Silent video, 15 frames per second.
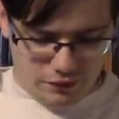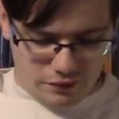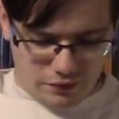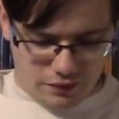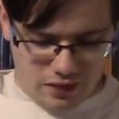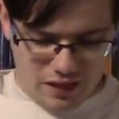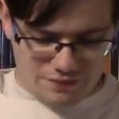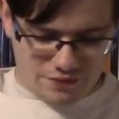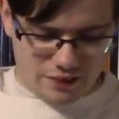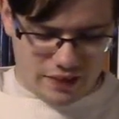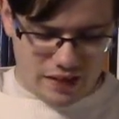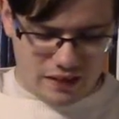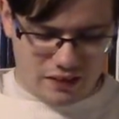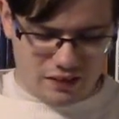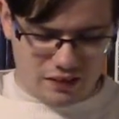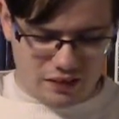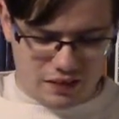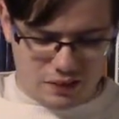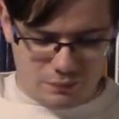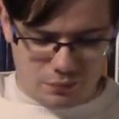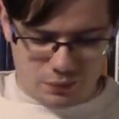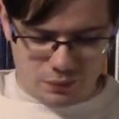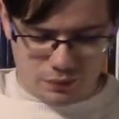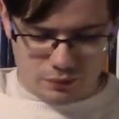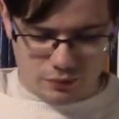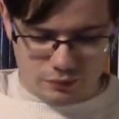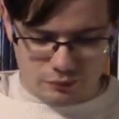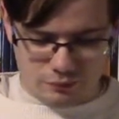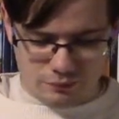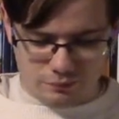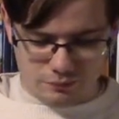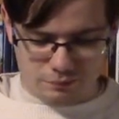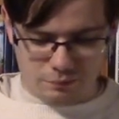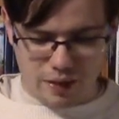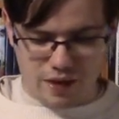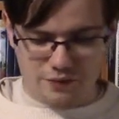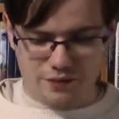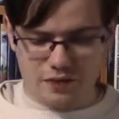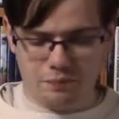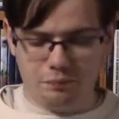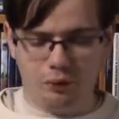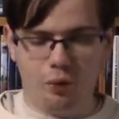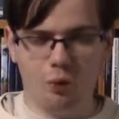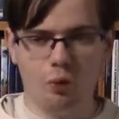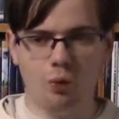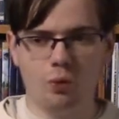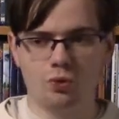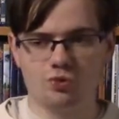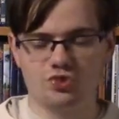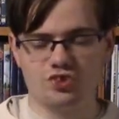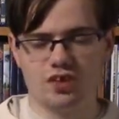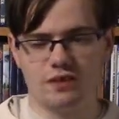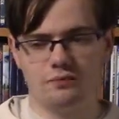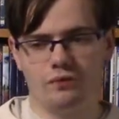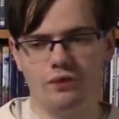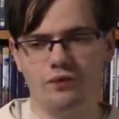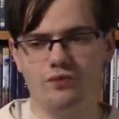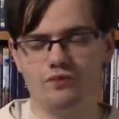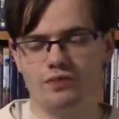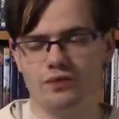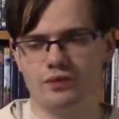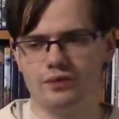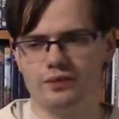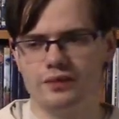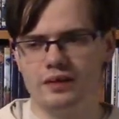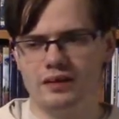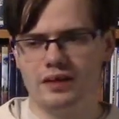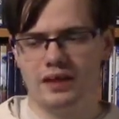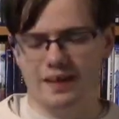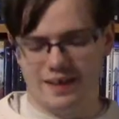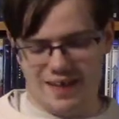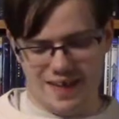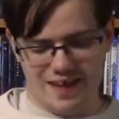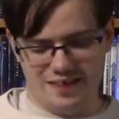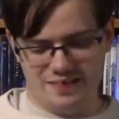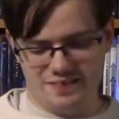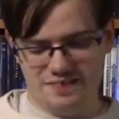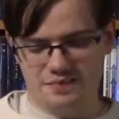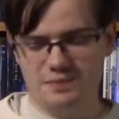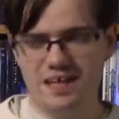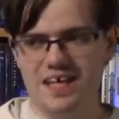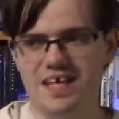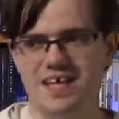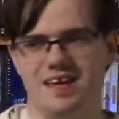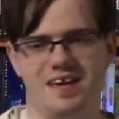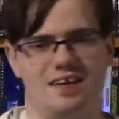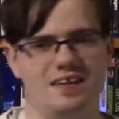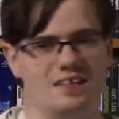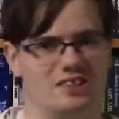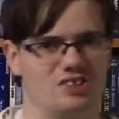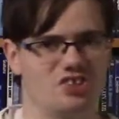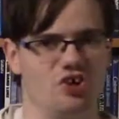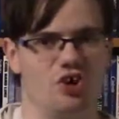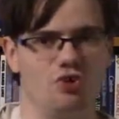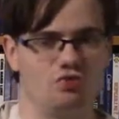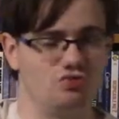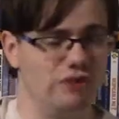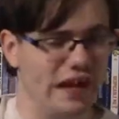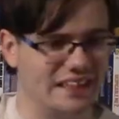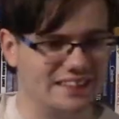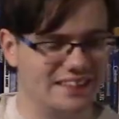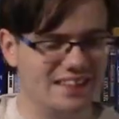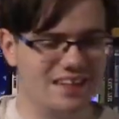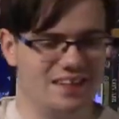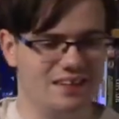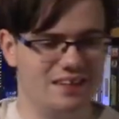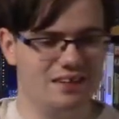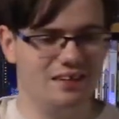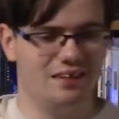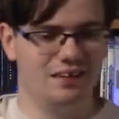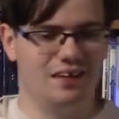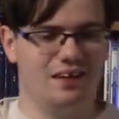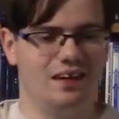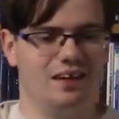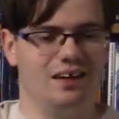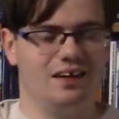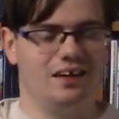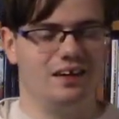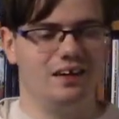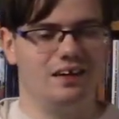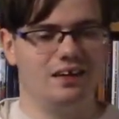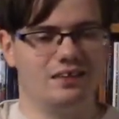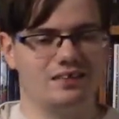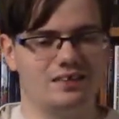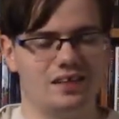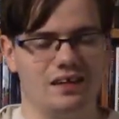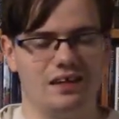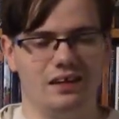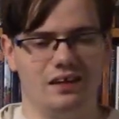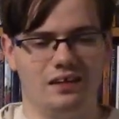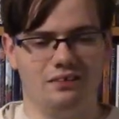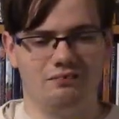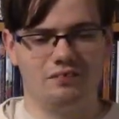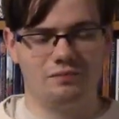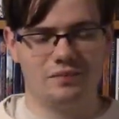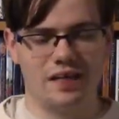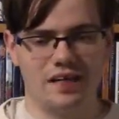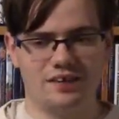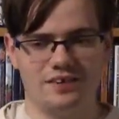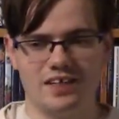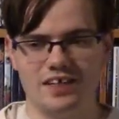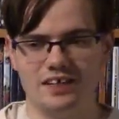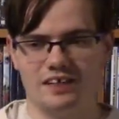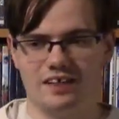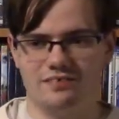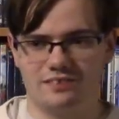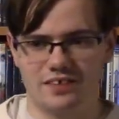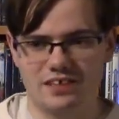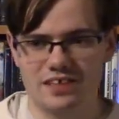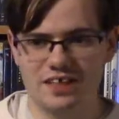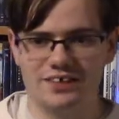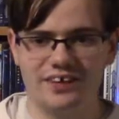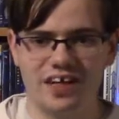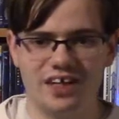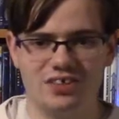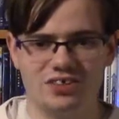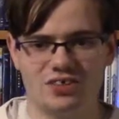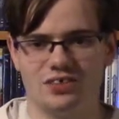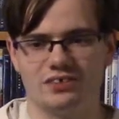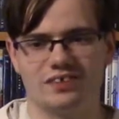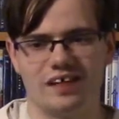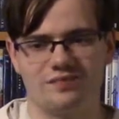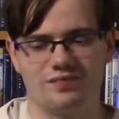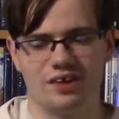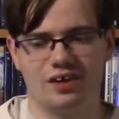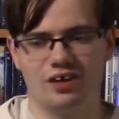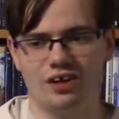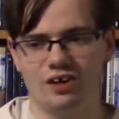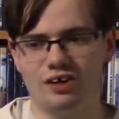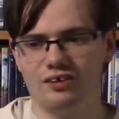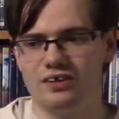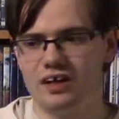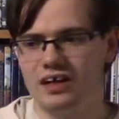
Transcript: After hanging up, Perry pulls them over as Smitty is arrested and taken in with Perry, leaving Terry to drive the car,